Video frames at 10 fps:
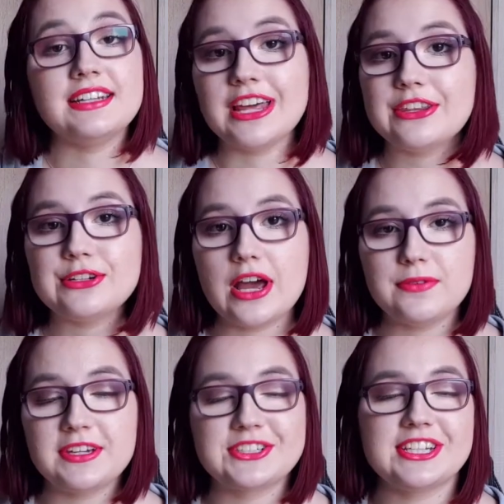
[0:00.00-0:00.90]
Another
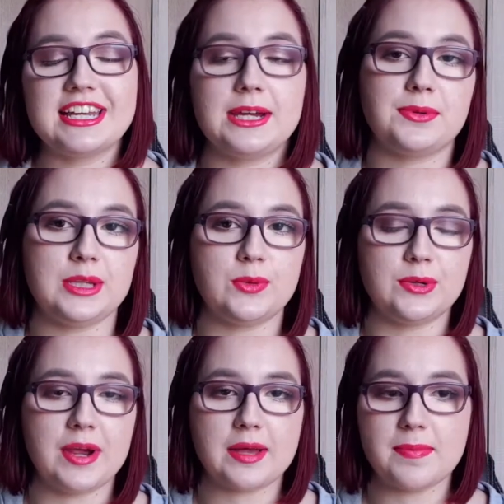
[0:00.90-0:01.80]
nonfiction that I really want
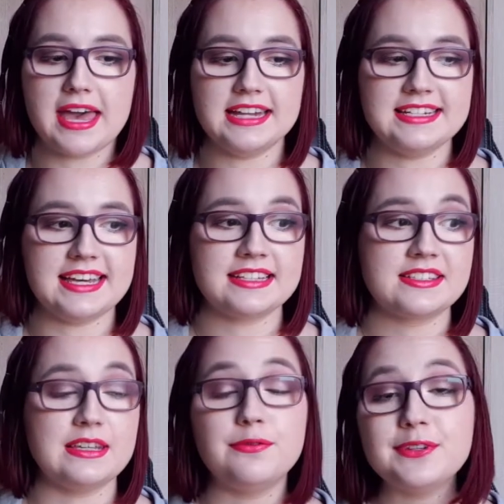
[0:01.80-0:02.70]
to recommend is
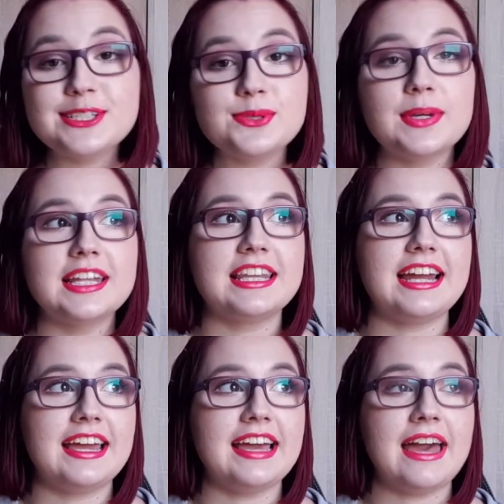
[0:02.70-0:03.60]
the first one that
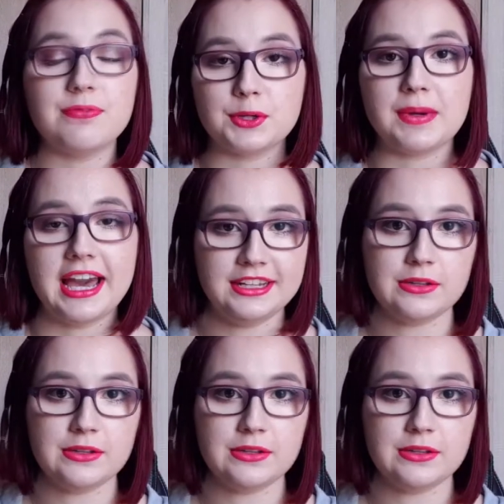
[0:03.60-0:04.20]
I ever read,